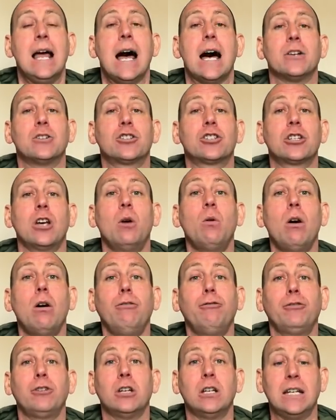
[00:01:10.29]
And so
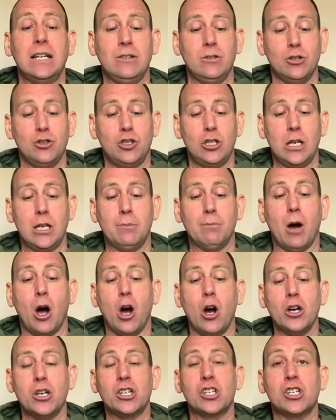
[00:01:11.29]
often in the gym
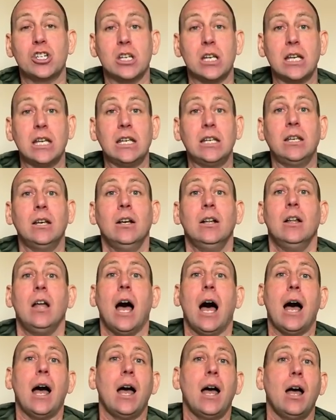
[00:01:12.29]
I see
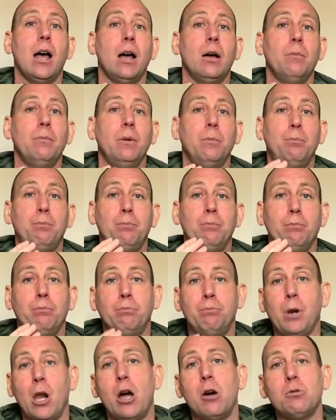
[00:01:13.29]
Uh,
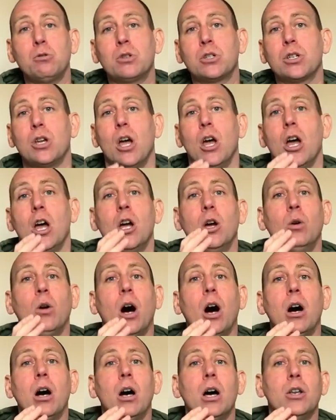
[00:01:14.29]
blokes who
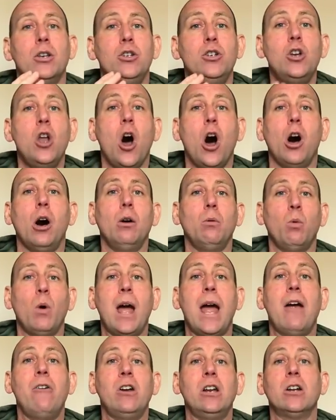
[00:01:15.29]
are not
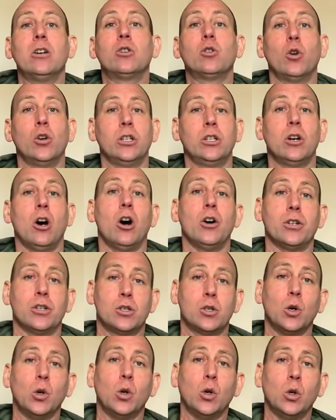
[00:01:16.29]
wearing a groin guard
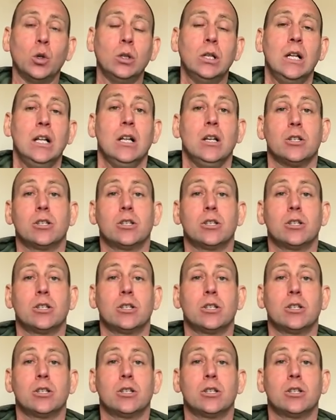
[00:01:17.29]
at all.